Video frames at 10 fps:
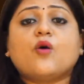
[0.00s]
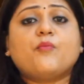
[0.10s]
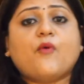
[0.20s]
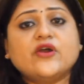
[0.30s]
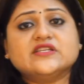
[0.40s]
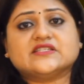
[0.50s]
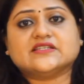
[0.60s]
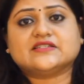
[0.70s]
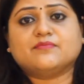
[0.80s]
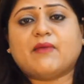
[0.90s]

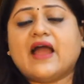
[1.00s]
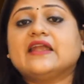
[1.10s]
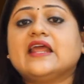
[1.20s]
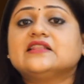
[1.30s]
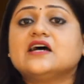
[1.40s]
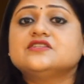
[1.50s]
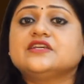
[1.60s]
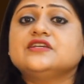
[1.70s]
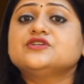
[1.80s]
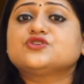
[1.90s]
appointed by
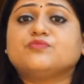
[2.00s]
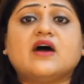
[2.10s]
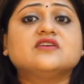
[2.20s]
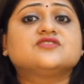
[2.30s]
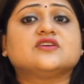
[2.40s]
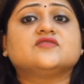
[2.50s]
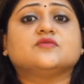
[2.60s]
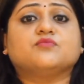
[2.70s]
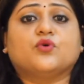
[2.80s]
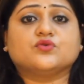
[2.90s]
Netaji Subhash Chandra
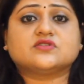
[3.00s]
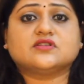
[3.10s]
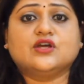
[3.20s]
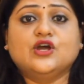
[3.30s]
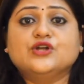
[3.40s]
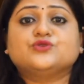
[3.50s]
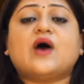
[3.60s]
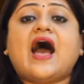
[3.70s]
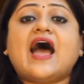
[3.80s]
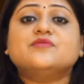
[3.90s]
Bose to
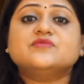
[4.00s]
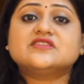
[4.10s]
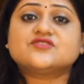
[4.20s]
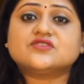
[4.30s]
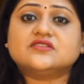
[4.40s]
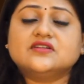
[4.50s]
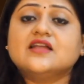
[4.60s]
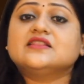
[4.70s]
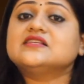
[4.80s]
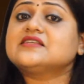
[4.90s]
administer
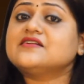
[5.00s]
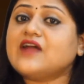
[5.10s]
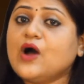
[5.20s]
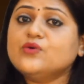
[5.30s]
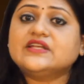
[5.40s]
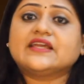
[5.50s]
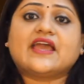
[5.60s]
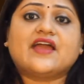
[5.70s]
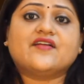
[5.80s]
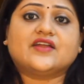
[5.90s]
the surrounding
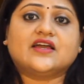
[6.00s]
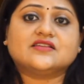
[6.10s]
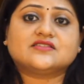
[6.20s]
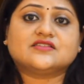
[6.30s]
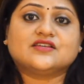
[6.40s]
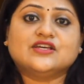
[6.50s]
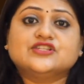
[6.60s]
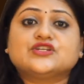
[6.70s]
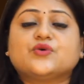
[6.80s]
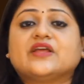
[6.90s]
areas
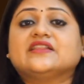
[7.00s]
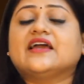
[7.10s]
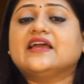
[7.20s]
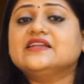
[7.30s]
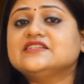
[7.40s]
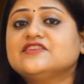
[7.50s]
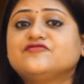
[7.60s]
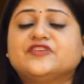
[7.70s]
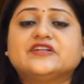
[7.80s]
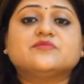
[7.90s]
during the Indian
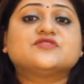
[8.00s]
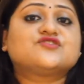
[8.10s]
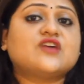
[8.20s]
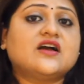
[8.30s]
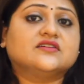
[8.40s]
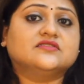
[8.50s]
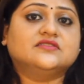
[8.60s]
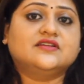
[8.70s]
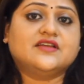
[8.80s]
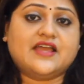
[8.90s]
freedom struggle
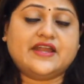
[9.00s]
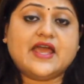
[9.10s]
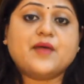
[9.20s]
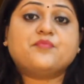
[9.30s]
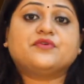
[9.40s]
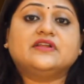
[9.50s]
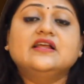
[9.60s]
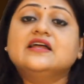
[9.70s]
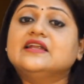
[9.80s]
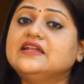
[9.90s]
in April
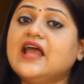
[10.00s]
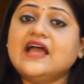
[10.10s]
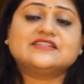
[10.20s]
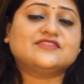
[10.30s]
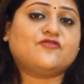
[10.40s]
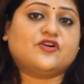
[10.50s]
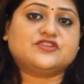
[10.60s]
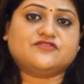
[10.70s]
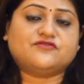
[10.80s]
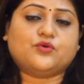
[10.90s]

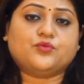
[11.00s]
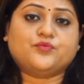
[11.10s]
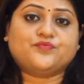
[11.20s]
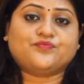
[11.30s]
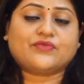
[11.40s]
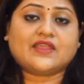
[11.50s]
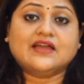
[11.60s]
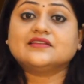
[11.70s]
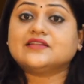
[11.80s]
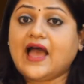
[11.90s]
1944.
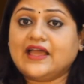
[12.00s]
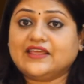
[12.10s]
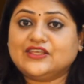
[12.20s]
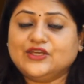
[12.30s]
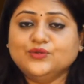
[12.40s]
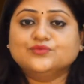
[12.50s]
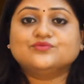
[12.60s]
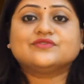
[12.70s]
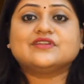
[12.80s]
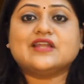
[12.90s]
Thank you.
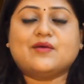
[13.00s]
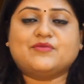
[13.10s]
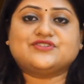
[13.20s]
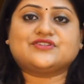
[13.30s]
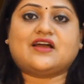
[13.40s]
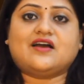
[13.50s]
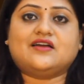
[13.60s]
Namaskar.